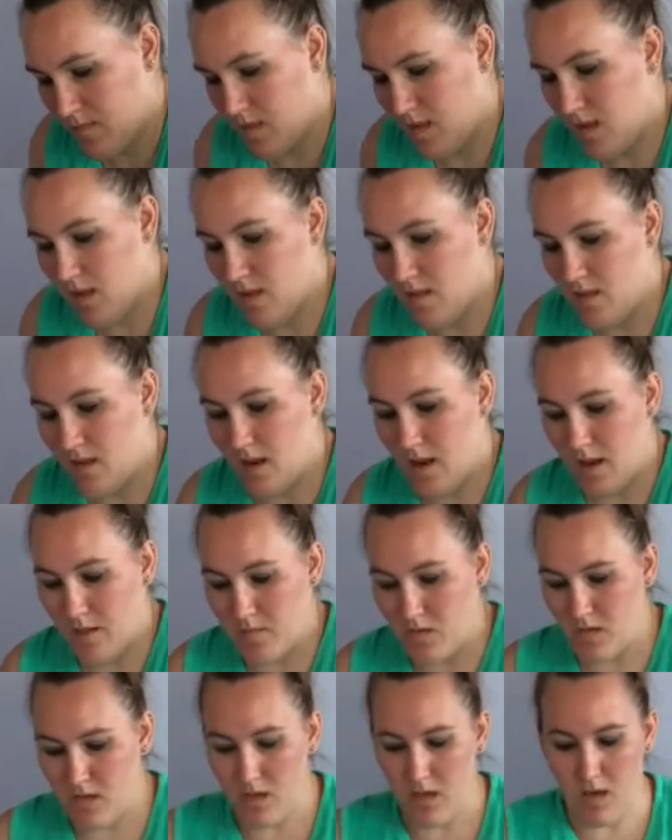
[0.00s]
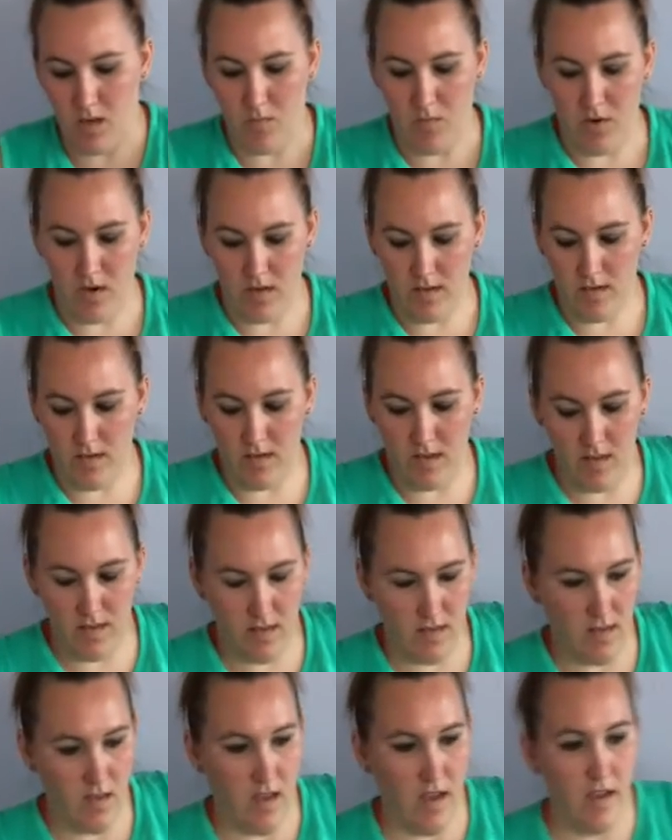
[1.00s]
And then I'm just gonna press this
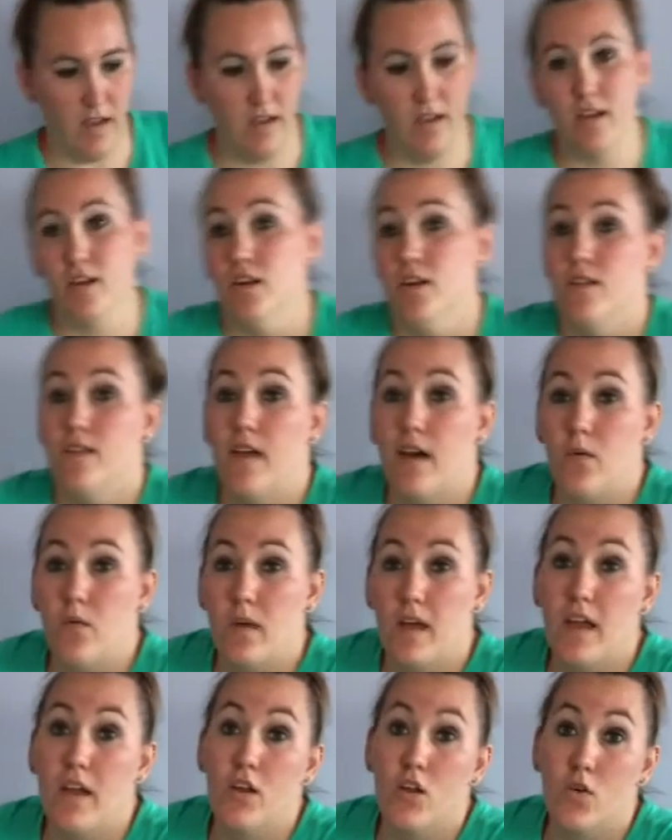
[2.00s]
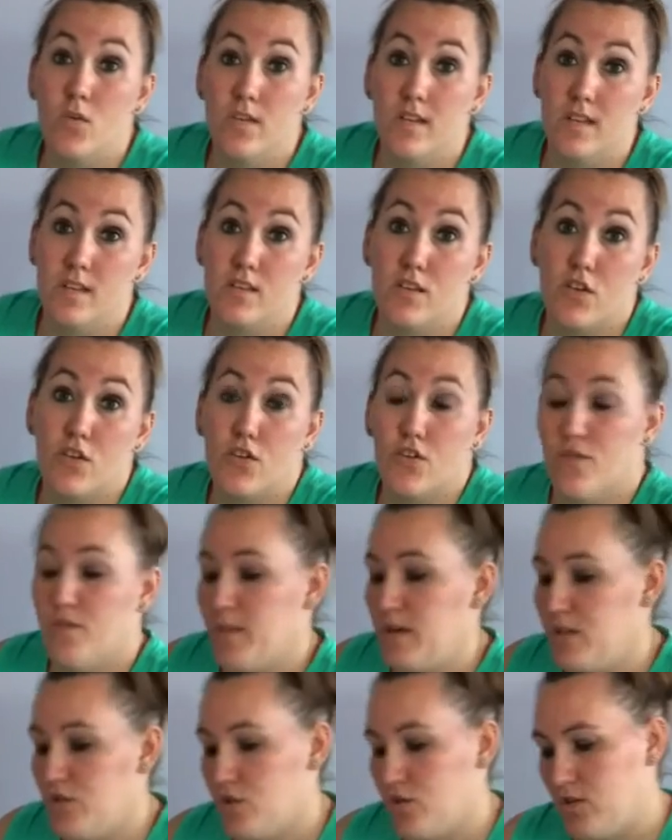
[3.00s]
side here. That way I know where the center of my
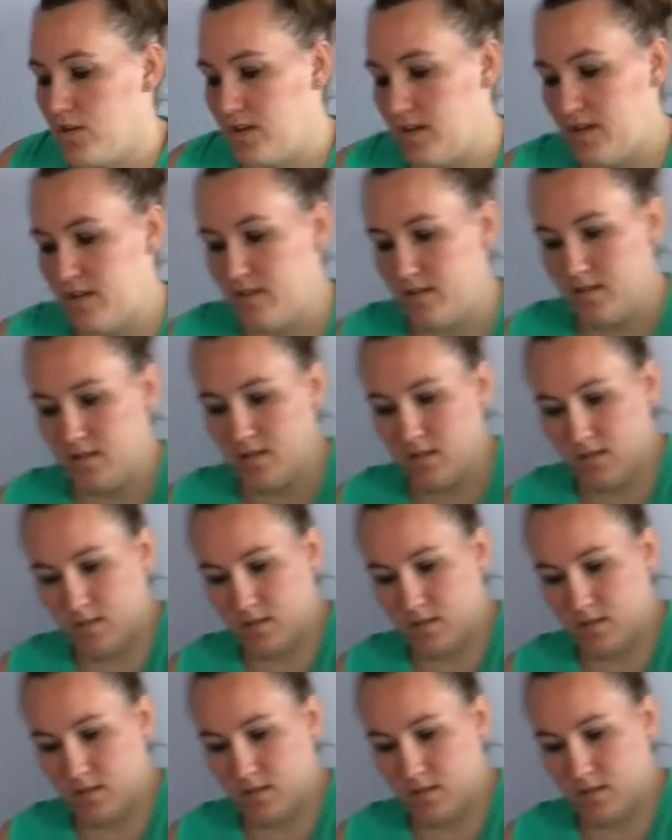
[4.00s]
shirt is.